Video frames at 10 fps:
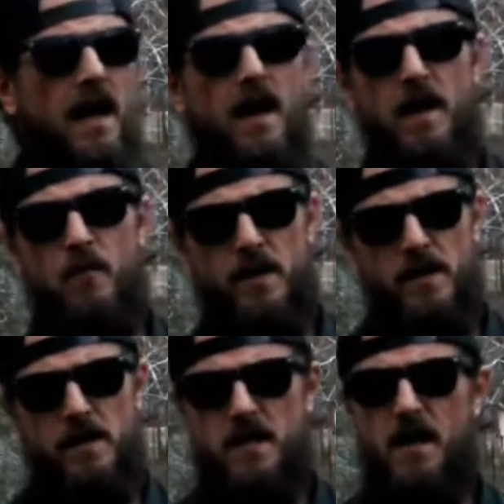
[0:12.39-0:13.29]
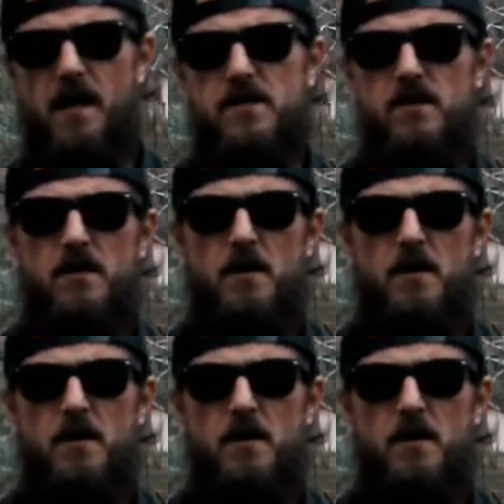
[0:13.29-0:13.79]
I wanted to talk to you